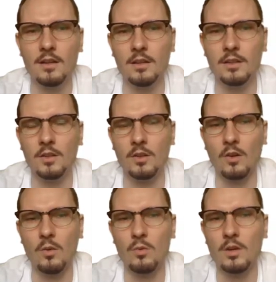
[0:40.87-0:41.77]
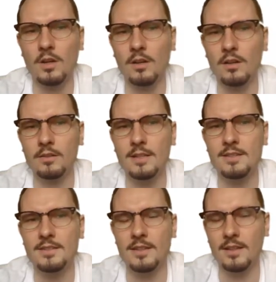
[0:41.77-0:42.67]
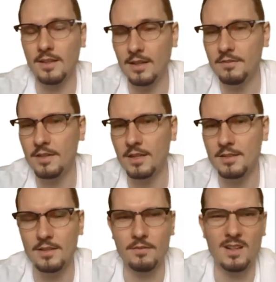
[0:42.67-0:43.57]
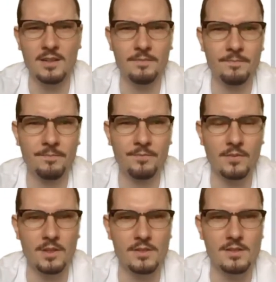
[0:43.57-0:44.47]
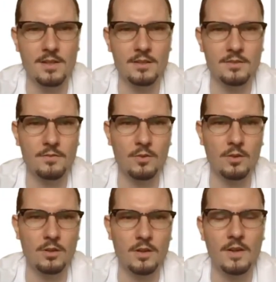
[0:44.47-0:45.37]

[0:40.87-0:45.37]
your local testing Kafka server instance for